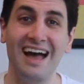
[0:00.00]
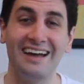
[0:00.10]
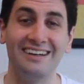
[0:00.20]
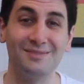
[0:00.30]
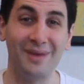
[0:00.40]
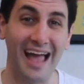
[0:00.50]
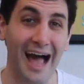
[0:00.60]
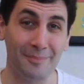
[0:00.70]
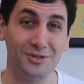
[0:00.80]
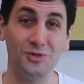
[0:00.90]
And it is my
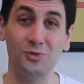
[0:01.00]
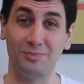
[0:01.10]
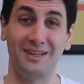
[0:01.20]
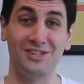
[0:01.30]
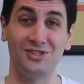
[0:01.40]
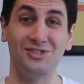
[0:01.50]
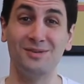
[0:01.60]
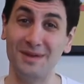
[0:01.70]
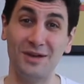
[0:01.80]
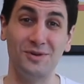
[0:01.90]
absolute pleasure to
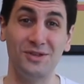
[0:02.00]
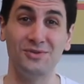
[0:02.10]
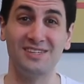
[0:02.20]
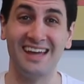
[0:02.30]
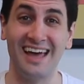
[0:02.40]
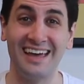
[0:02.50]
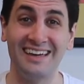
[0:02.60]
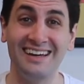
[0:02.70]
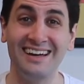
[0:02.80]
be with you today,